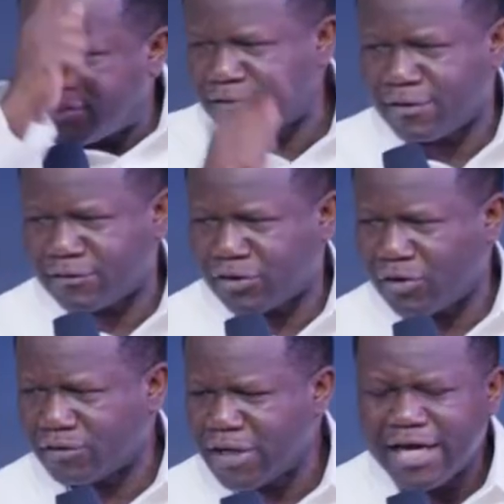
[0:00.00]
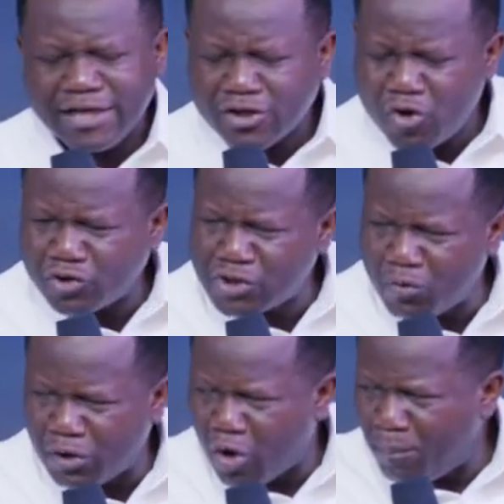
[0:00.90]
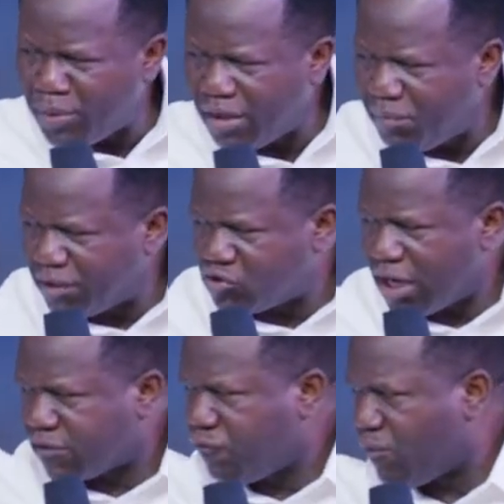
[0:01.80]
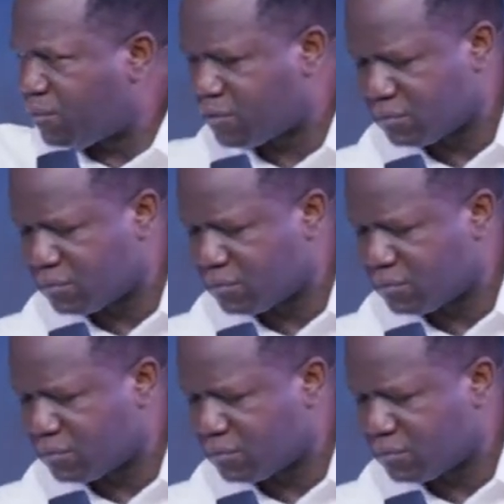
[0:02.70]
Jesus taught. This country will completely be transformed.